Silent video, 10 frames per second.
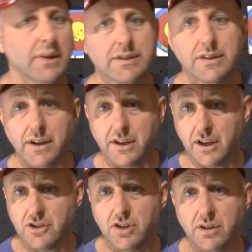so you're
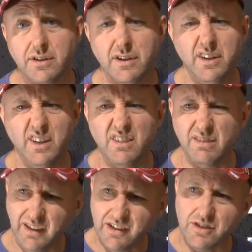going to shoot,
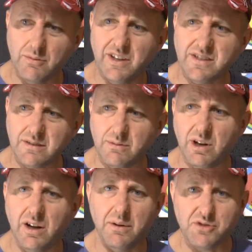I'm going to shoot once in a
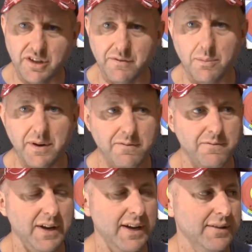while, I'm shooting for a bit of
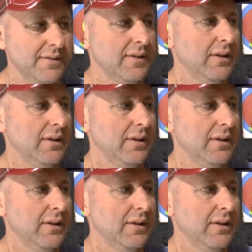fun,